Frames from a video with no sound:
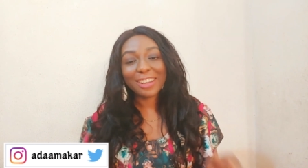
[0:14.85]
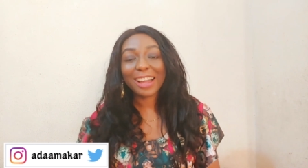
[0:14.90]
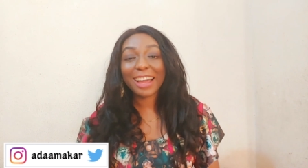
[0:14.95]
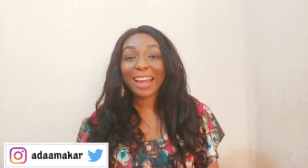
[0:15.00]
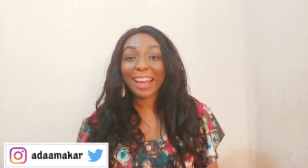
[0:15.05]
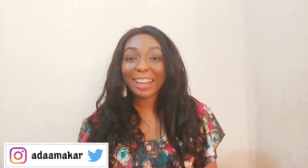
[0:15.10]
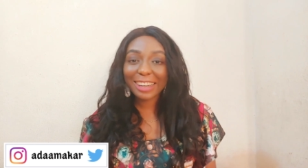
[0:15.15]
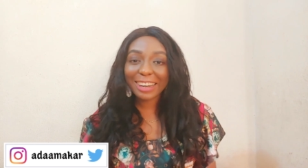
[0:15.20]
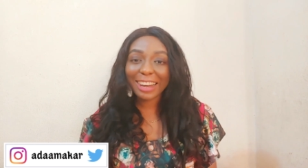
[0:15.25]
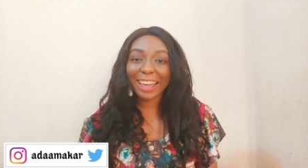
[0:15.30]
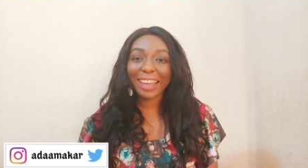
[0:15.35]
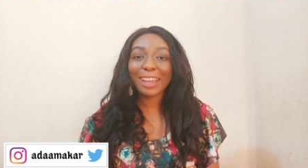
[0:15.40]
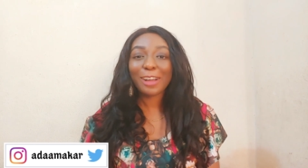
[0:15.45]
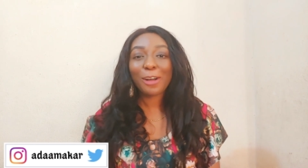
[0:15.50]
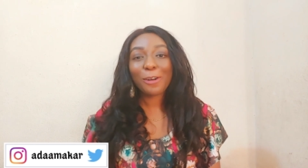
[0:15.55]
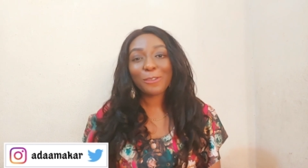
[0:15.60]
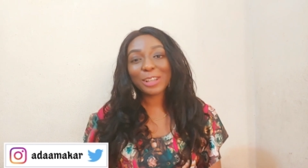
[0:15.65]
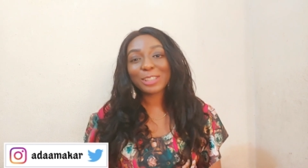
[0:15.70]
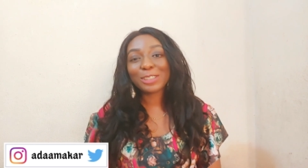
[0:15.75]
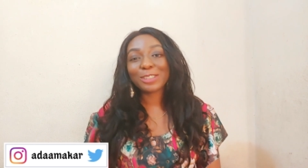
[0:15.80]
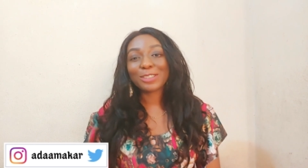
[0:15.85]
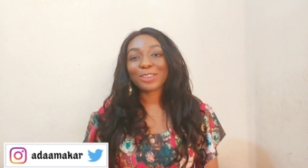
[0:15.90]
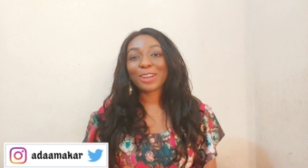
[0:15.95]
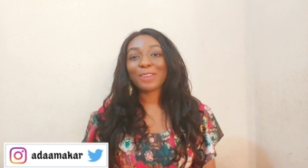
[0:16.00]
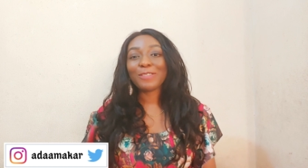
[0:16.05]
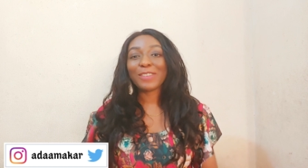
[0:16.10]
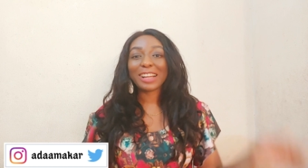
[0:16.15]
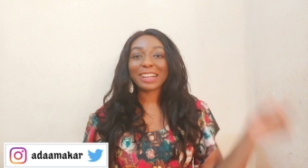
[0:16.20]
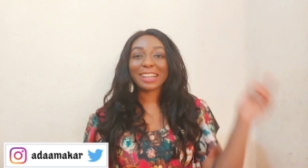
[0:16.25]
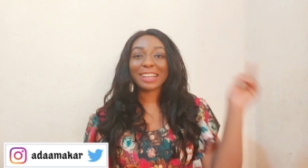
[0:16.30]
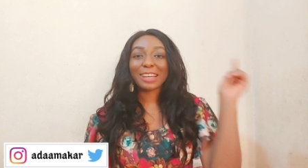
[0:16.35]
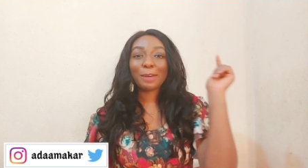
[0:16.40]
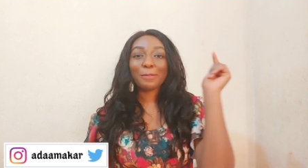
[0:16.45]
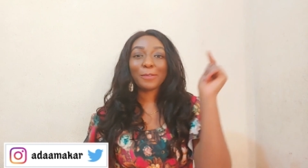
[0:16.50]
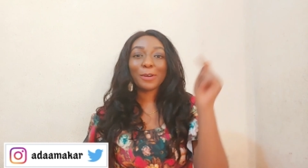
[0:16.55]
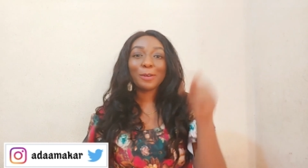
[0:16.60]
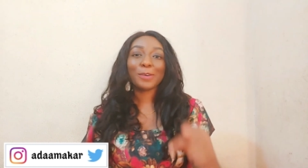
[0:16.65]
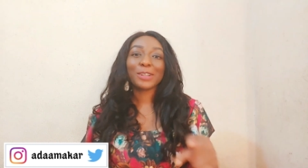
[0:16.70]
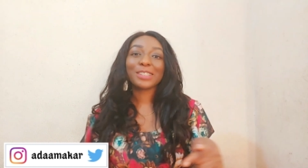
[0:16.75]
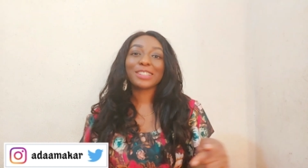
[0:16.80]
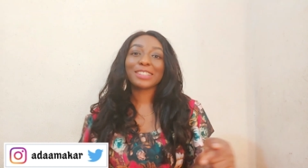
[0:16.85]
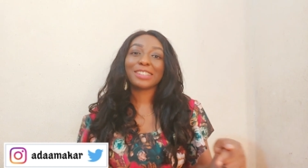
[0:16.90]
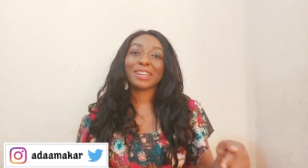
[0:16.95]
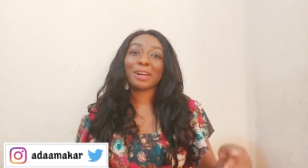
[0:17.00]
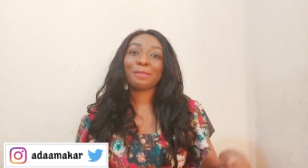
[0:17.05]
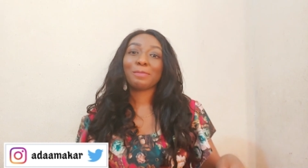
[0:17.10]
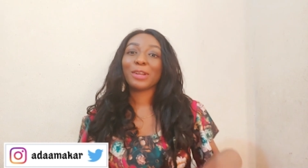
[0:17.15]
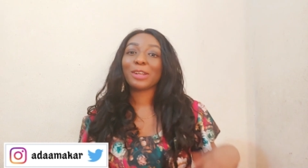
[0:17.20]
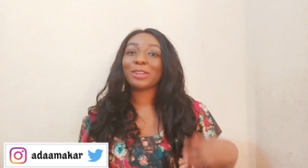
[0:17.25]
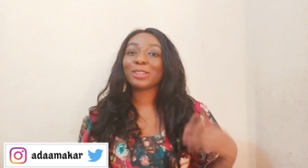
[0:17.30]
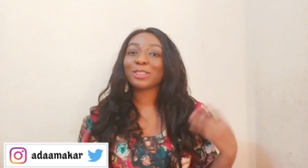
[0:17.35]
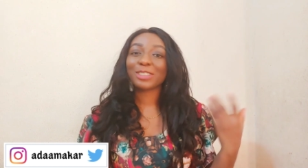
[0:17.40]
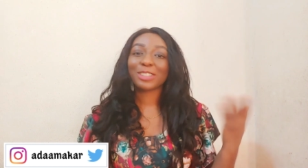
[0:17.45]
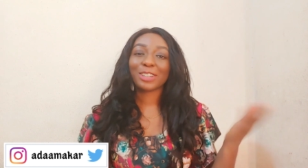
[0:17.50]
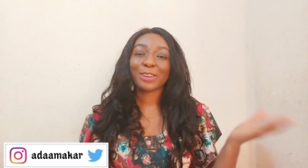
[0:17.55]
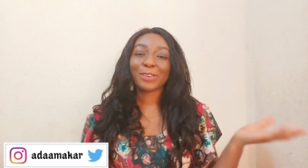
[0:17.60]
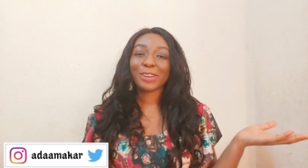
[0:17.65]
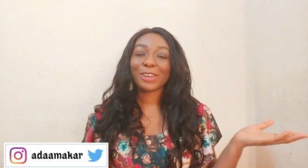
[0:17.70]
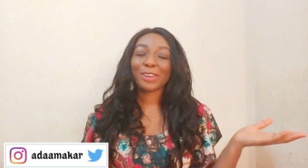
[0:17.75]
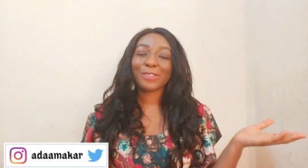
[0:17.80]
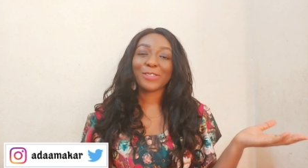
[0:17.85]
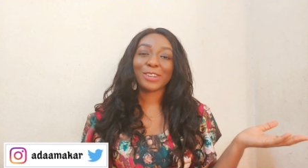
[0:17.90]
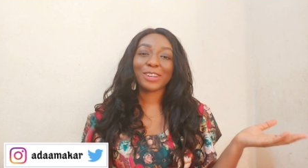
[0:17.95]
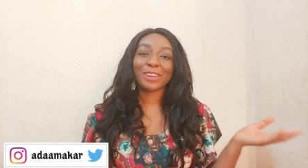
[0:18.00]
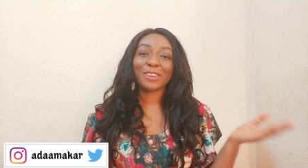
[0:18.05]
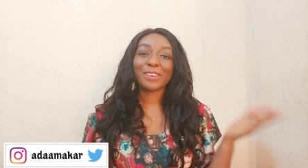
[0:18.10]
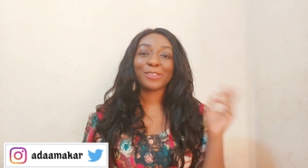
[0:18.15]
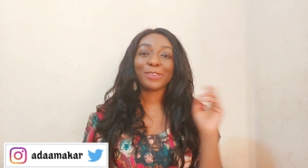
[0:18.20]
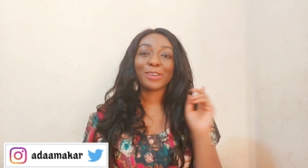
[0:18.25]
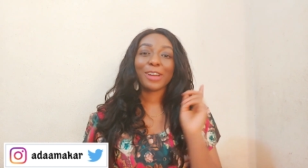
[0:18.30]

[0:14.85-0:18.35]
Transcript: Kindly like, comment, subscribe, and click that bell button down below. And also share with everybody around you.